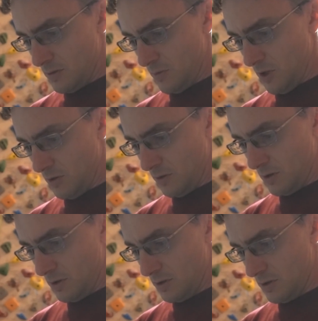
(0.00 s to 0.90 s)
Make
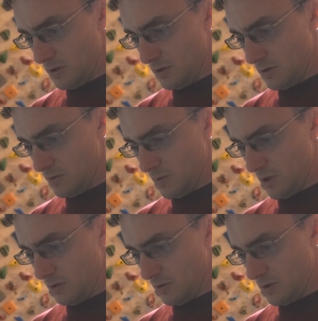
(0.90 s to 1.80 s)
one.
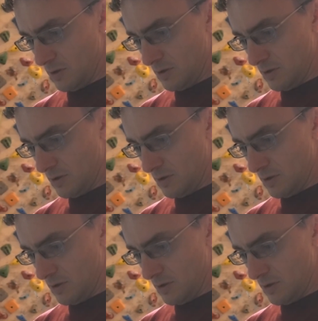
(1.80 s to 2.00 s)
Make one.